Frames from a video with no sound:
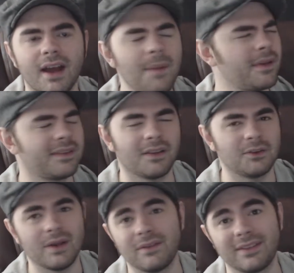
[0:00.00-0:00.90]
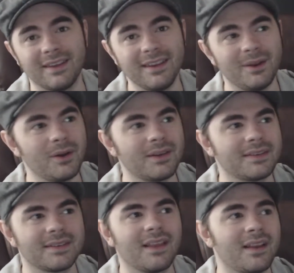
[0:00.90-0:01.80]
I'm not telling you everything, you know,
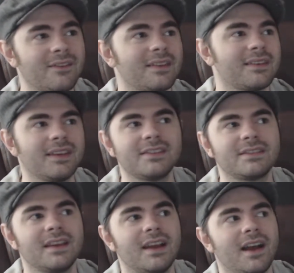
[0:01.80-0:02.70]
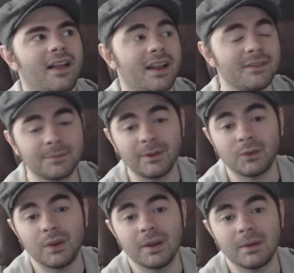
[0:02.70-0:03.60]
because a lot of it's
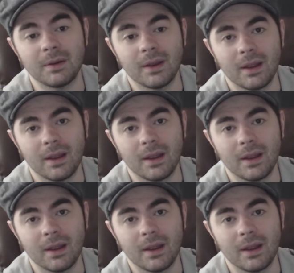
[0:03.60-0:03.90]
between,